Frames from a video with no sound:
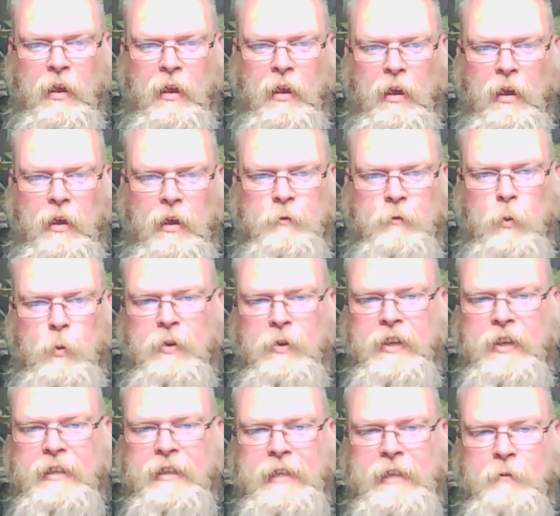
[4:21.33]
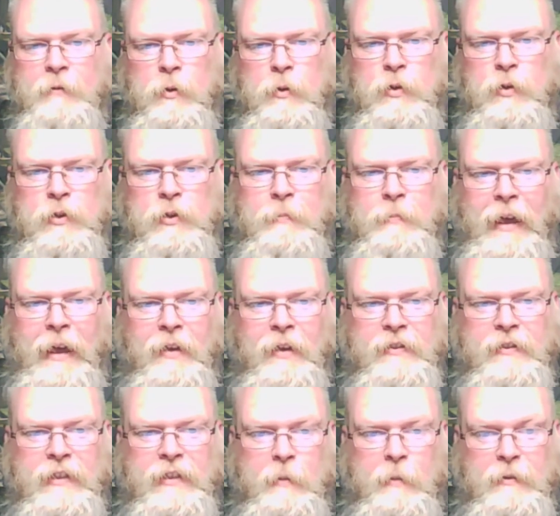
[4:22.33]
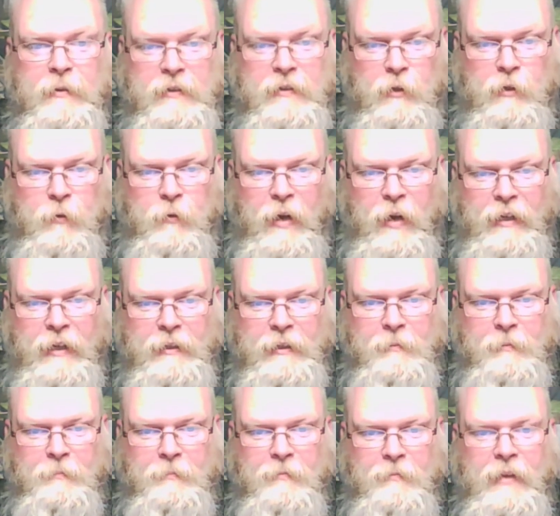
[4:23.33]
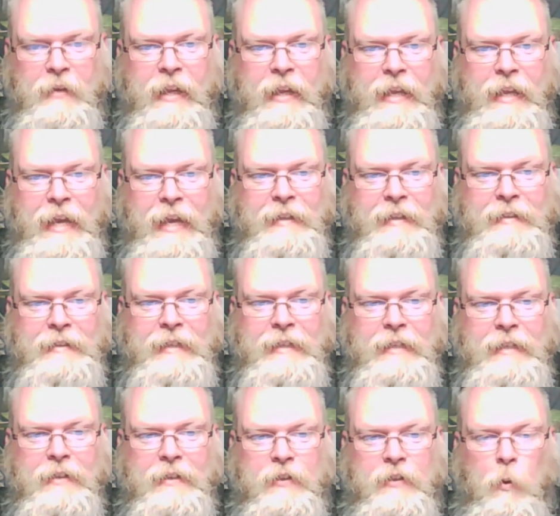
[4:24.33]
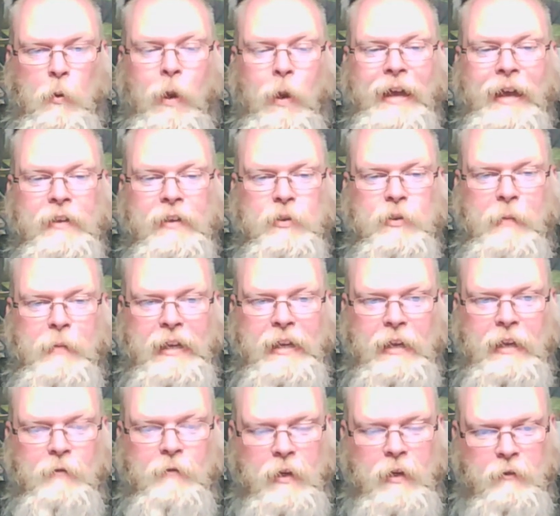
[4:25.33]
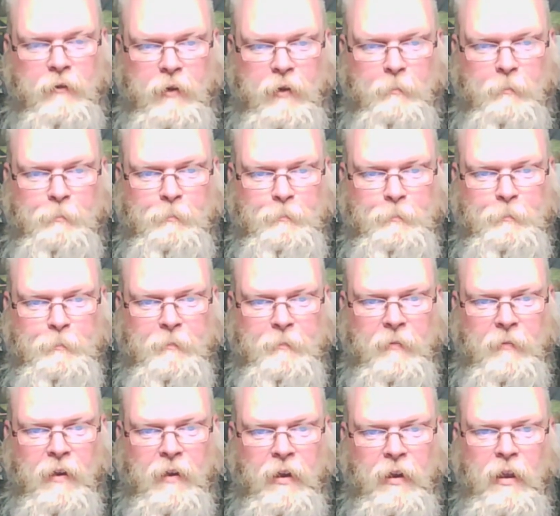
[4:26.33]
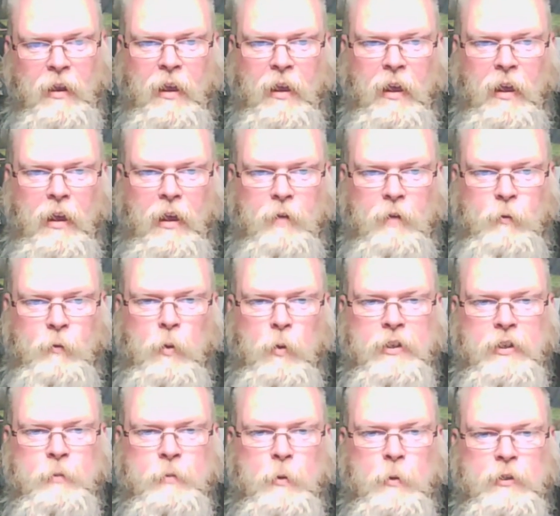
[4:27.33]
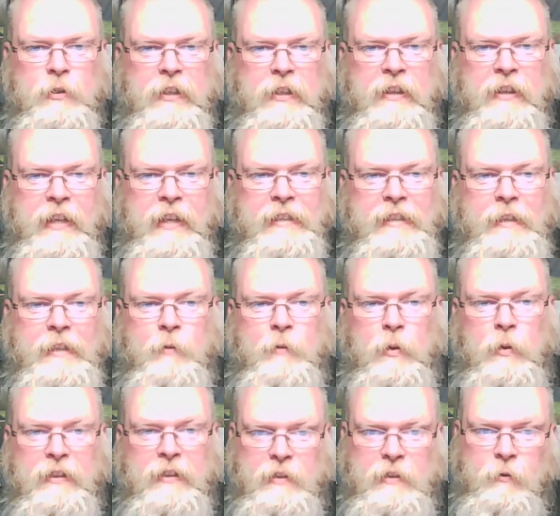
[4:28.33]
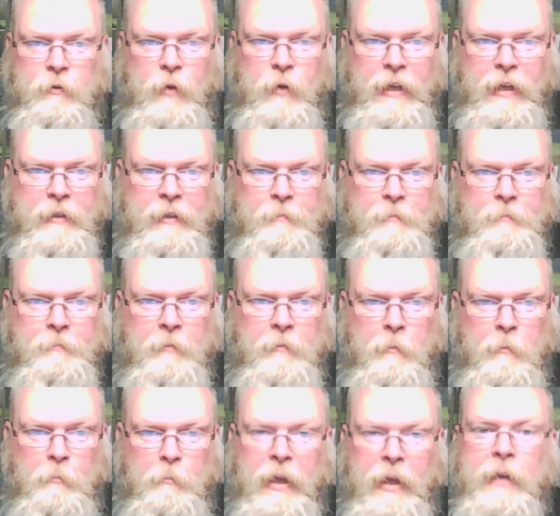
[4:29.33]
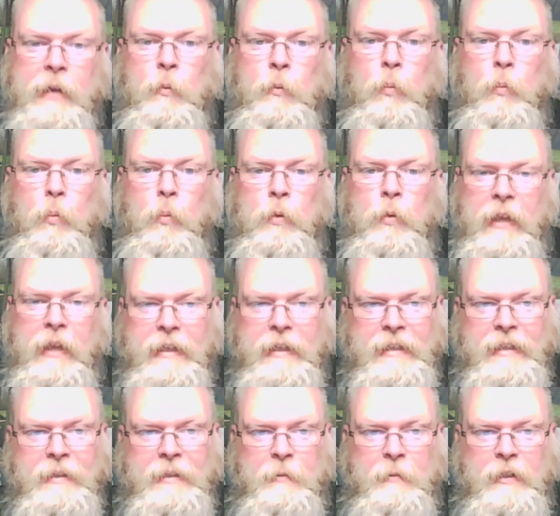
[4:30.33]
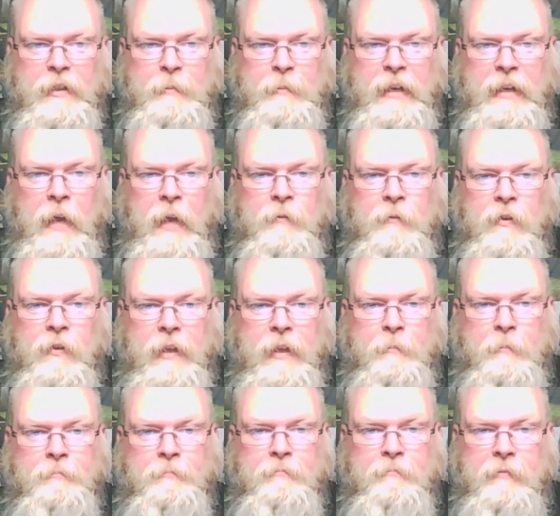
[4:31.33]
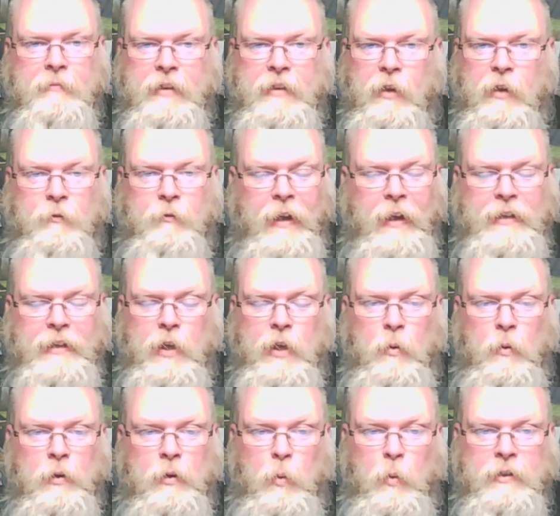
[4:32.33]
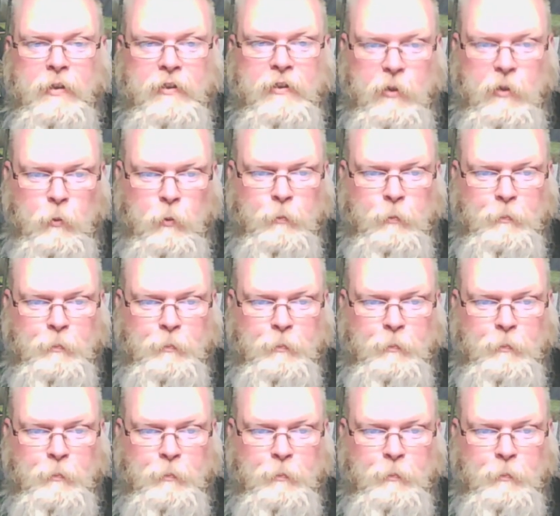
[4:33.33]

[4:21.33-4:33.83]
A fool thinks everyone who smiles at them is their friend. They can't see that the wise are making fun of them. A foolish person thinks everyone is their friend, but when they need someone to speak up for them, they'll find no one wants to.